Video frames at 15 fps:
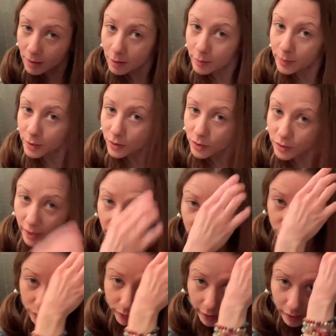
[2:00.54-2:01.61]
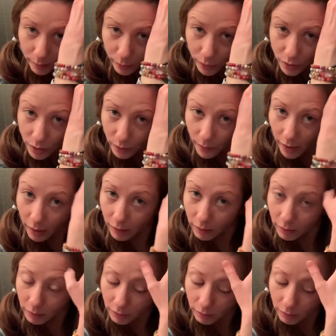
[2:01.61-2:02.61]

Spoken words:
I'm going to straighten strand number 2 out